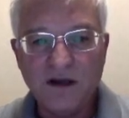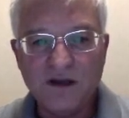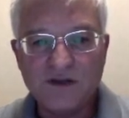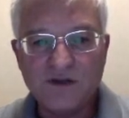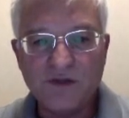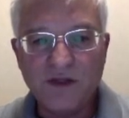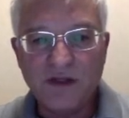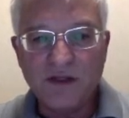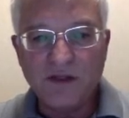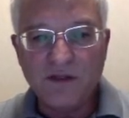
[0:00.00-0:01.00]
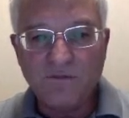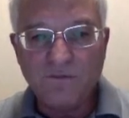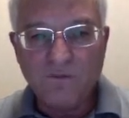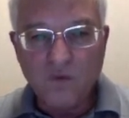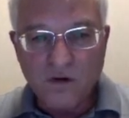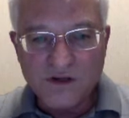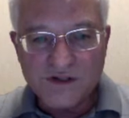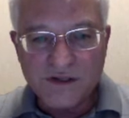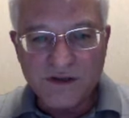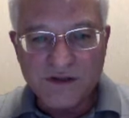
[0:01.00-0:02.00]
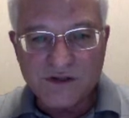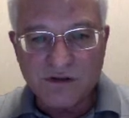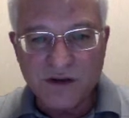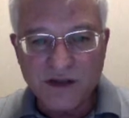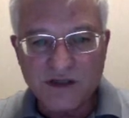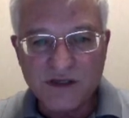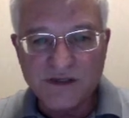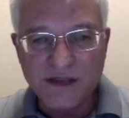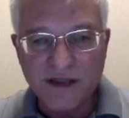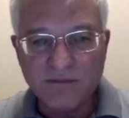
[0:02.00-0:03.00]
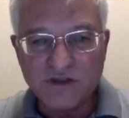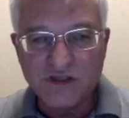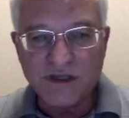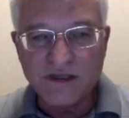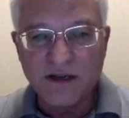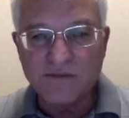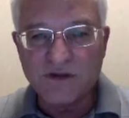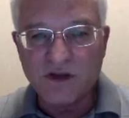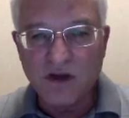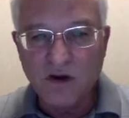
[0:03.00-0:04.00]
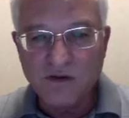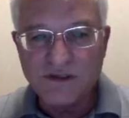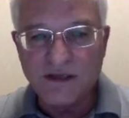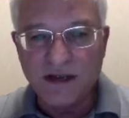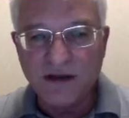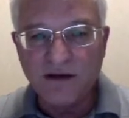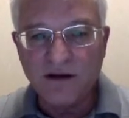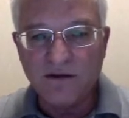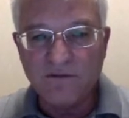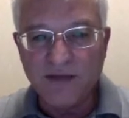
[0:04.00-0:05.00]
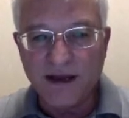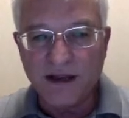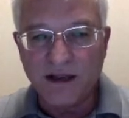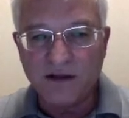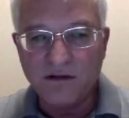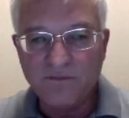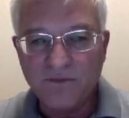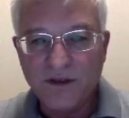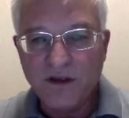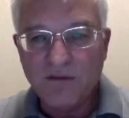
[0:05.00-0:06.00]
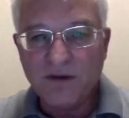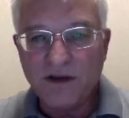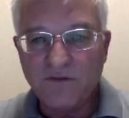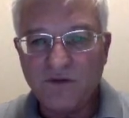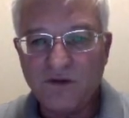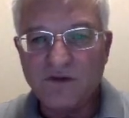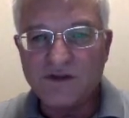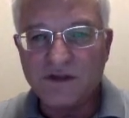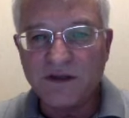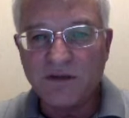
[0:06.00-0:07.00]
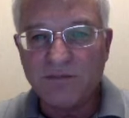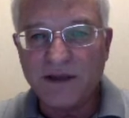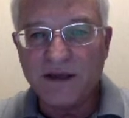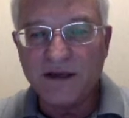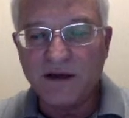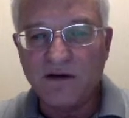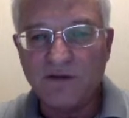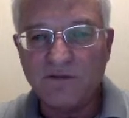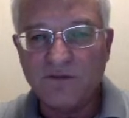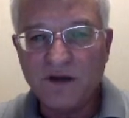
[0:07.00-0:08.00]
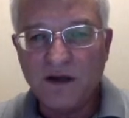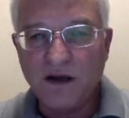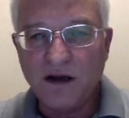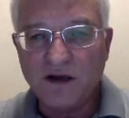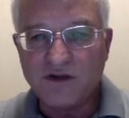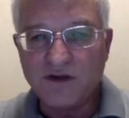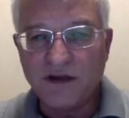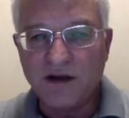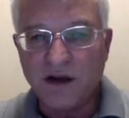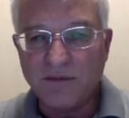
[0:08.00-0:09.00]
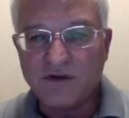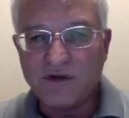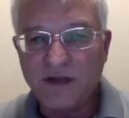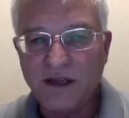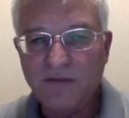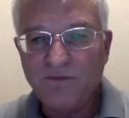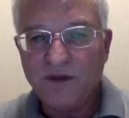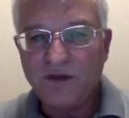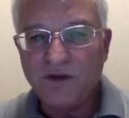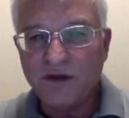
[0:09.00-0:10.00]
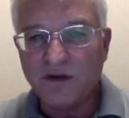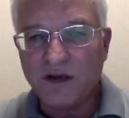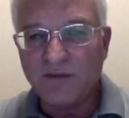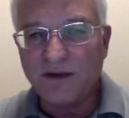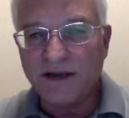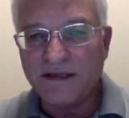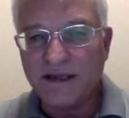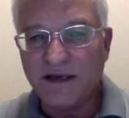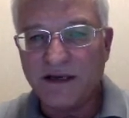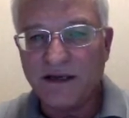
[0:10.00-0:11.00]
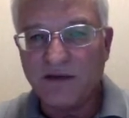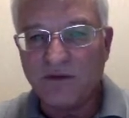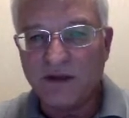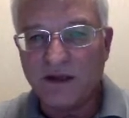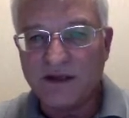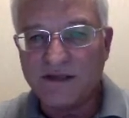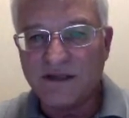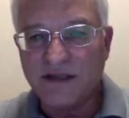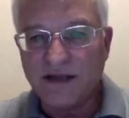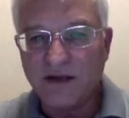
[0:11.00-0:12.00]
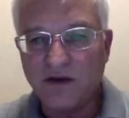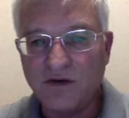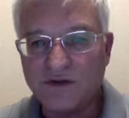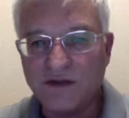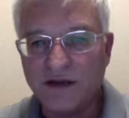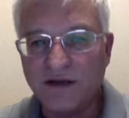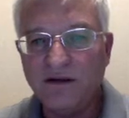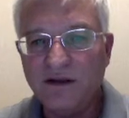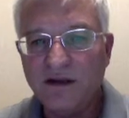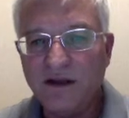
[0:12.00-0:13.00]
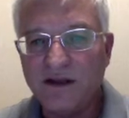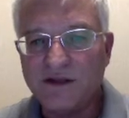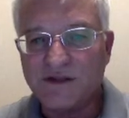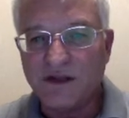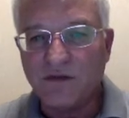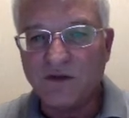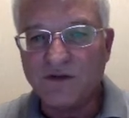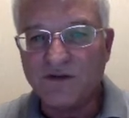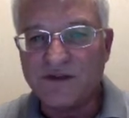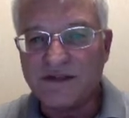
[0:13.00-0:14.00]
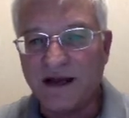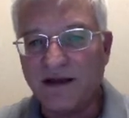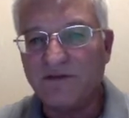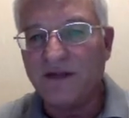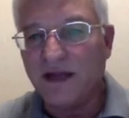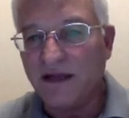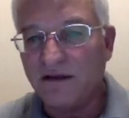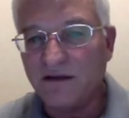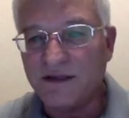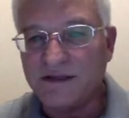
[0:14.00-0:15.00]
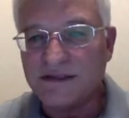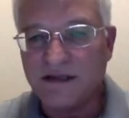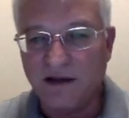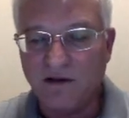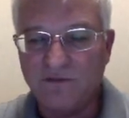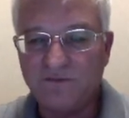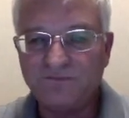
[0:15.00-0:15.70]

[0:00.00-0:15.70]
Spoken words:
So the force in this direction is mg times the cosine of that angle. But if you use a little bit of trigonometry, you can look up an identity and realize that that cosine is equal to the sine of the angle itself.